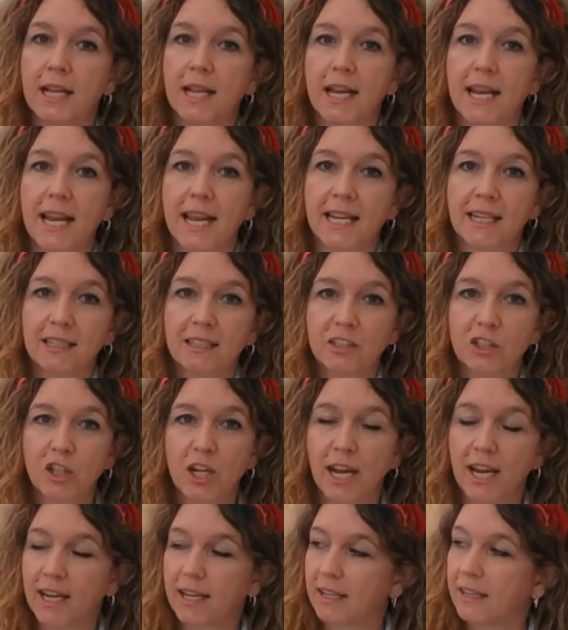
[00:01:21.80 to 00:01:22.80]
Little
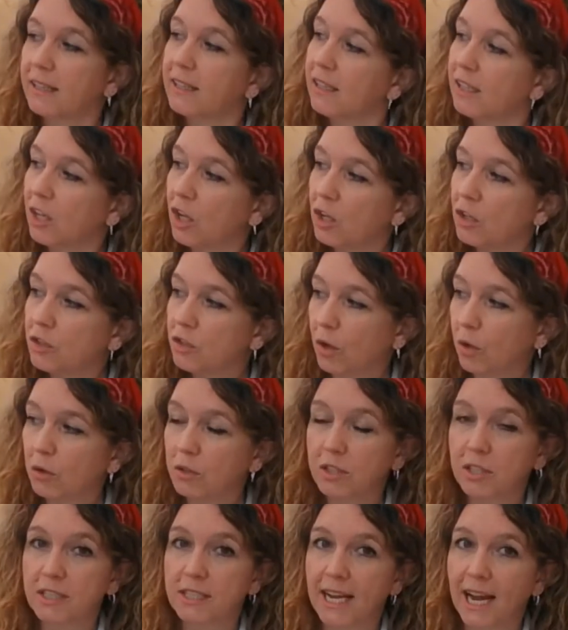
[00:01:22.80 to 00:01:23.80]
Chick
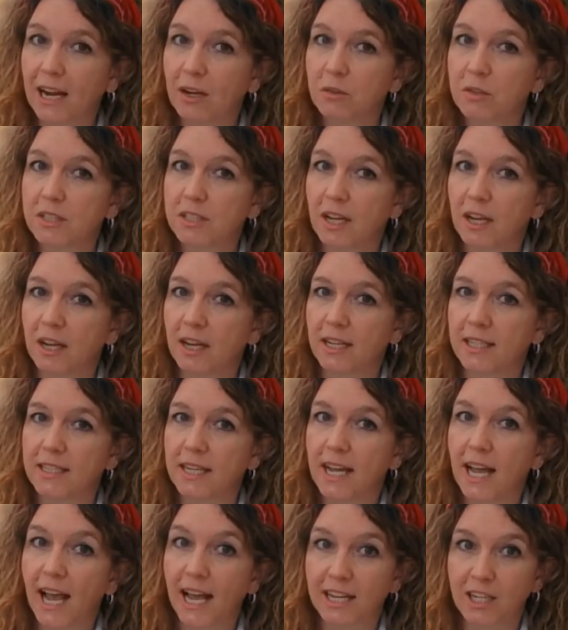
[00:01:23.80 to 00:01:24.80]
tottered outside
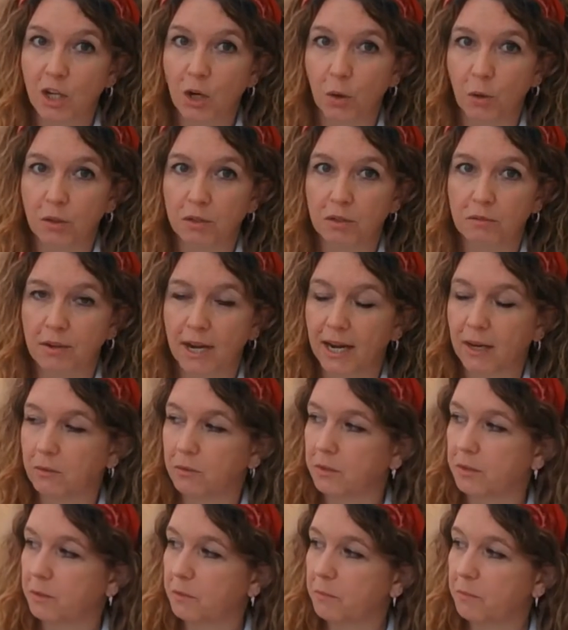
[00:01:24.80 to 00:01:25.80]
and looked
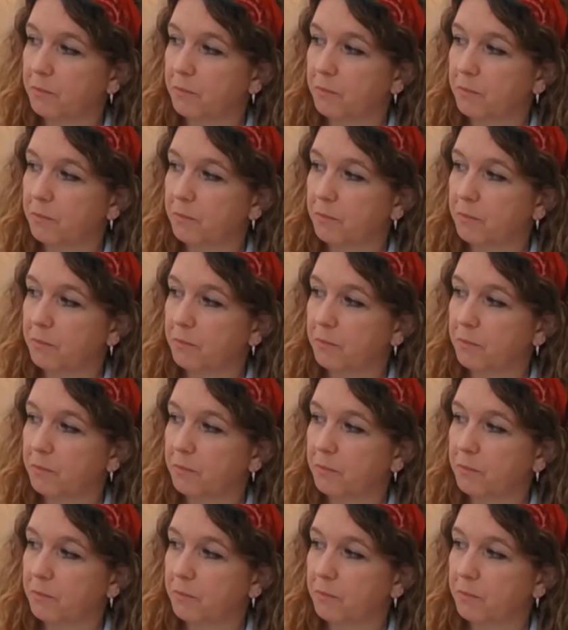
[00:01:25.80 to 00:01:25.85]
around.